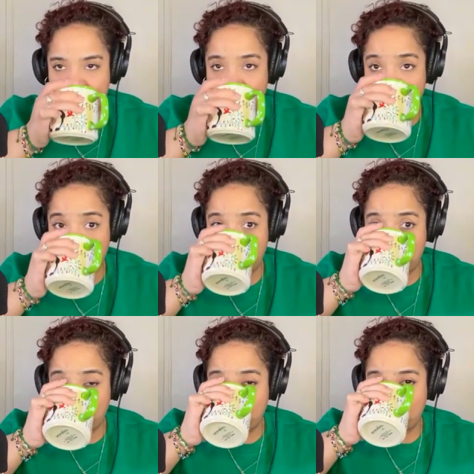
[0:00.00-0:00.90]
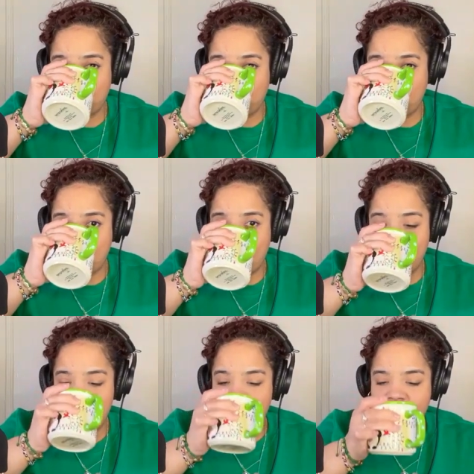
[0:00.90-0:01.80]

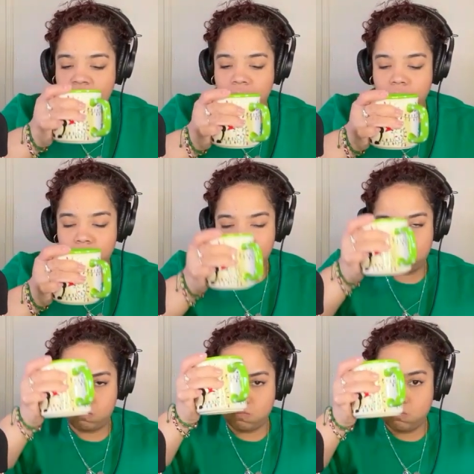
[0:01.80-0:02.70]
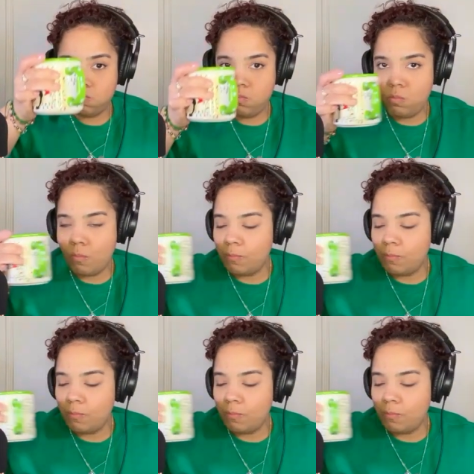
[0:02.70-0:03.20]
(silence)